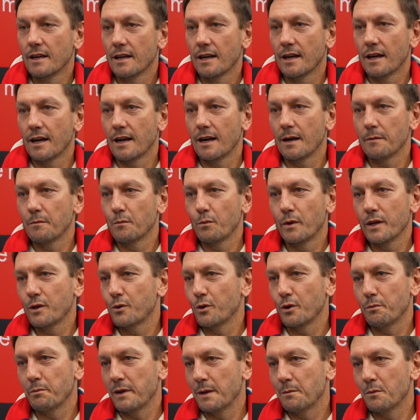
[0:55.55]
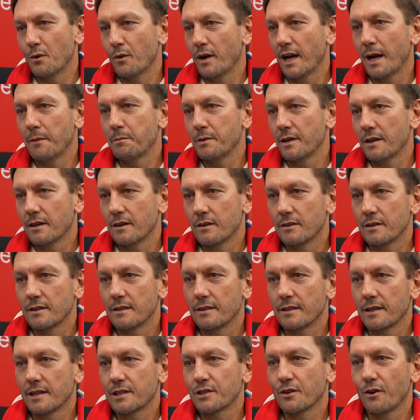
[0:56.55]
um, we couldn't be more happier
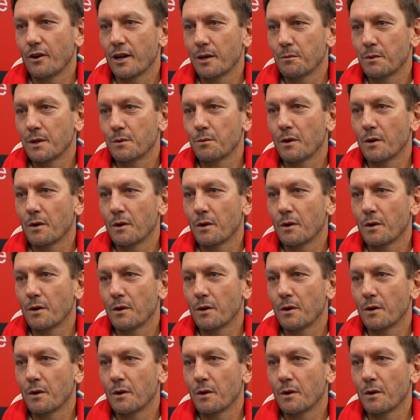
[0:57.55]
and excited with